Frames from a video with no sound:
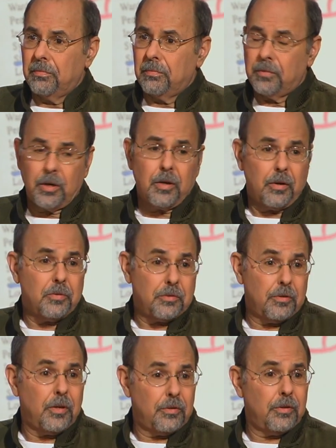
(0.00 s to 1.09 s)
And then I know it's a
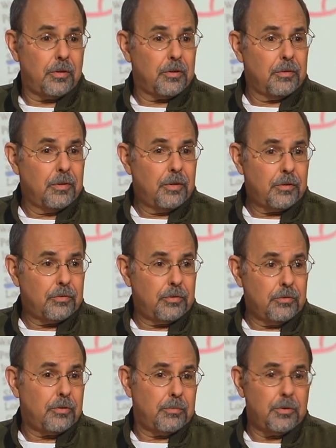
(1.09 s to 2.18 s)
done deal. As soon
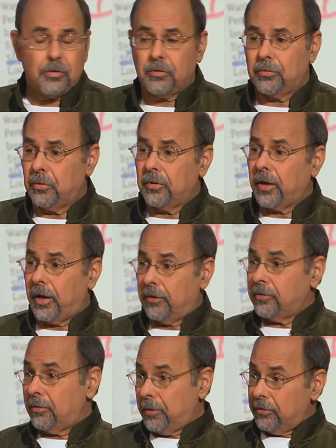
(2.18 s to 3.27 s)
as somebody says the word cash,
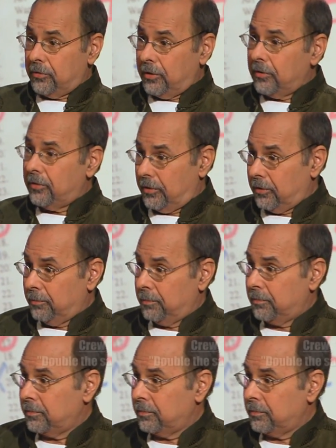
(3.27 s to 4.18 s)
that means done deal.